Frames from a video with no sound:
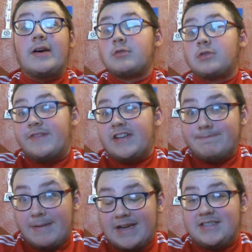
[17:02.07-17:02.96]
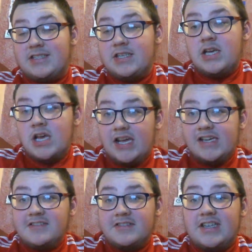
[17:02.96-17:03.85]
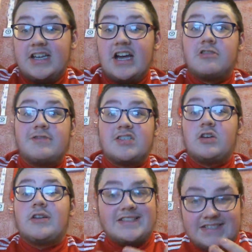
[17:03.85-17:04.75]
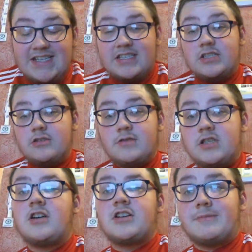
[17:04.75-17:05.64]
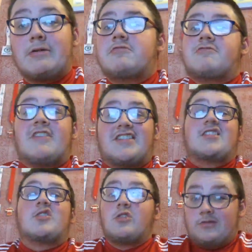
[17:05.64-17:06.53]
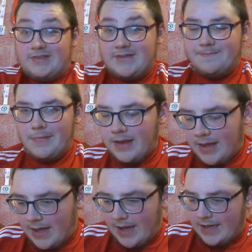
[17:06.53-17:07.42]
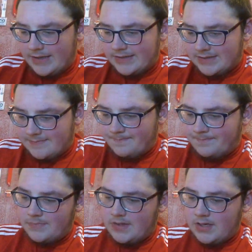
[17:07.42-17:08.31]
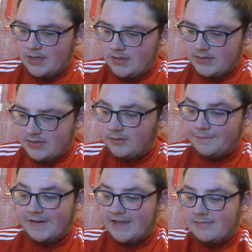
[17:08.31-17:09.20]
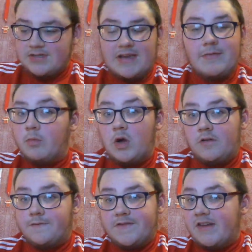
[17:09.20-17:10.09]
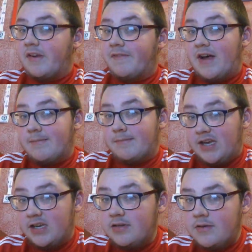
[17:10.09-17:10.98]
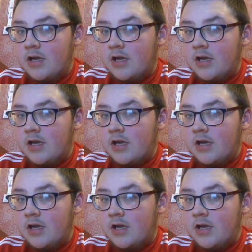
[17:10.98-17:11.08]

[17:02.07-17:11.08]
I would have expected. He's not the Lukaku we saw last season, who scored about 20 goals, and still think he was never worth 75 million.